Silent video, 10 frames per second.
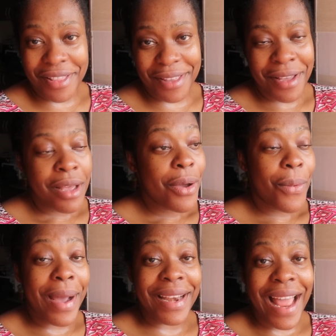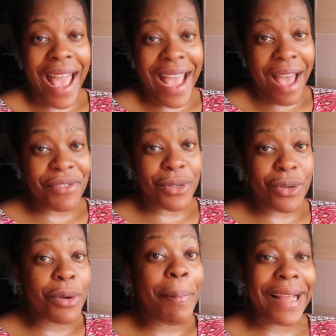month when I have to
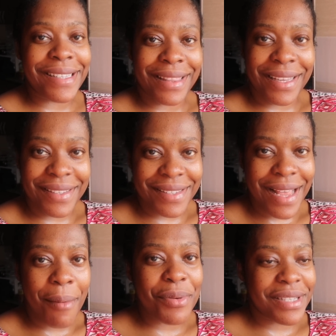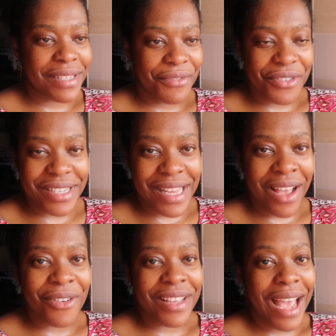cook plenty things I put in the
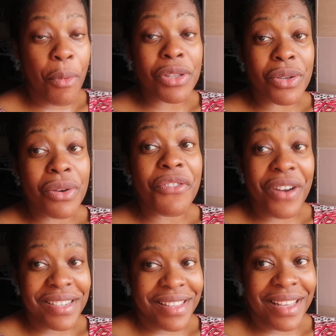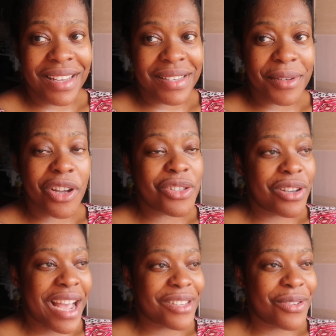freezer okay I want to cook fresh things
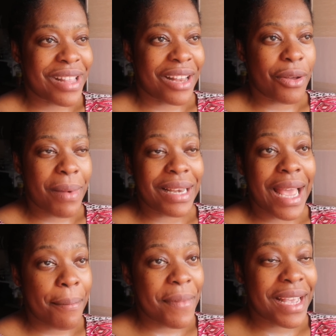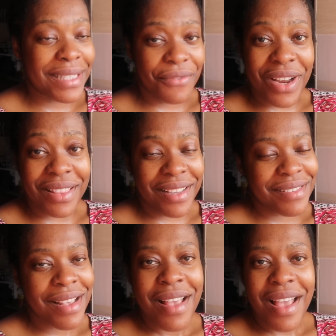because you guys know that normally I make different
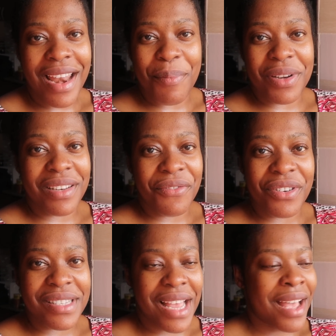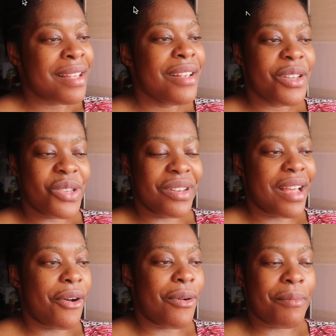things and I put in the freezer so
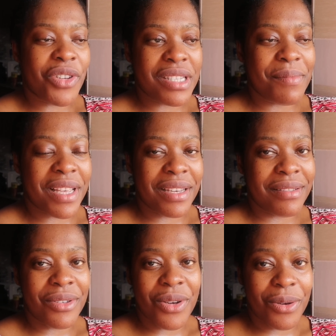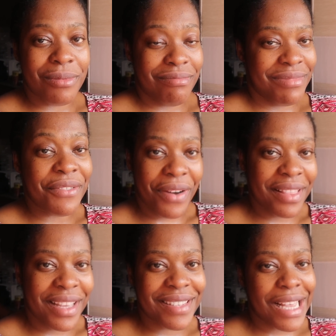now I'm just making you know
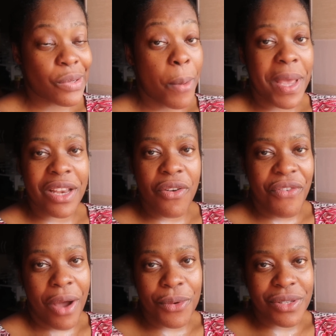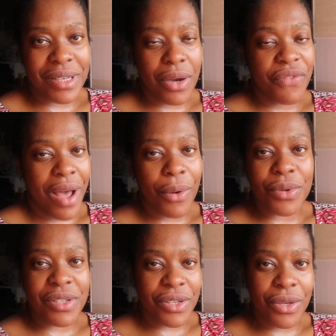different things as well I'm making ofe akwu today ofe
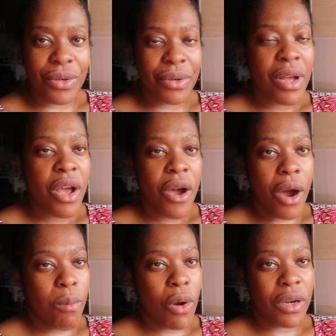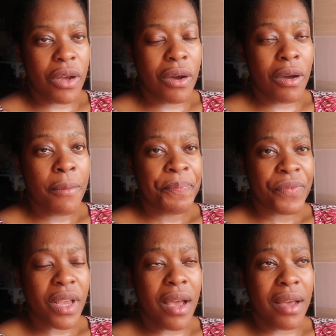akwu stew ogbono
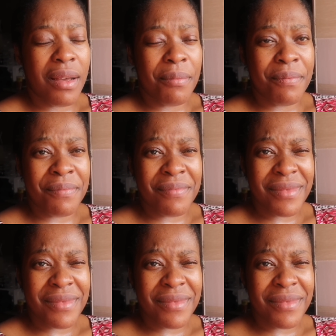um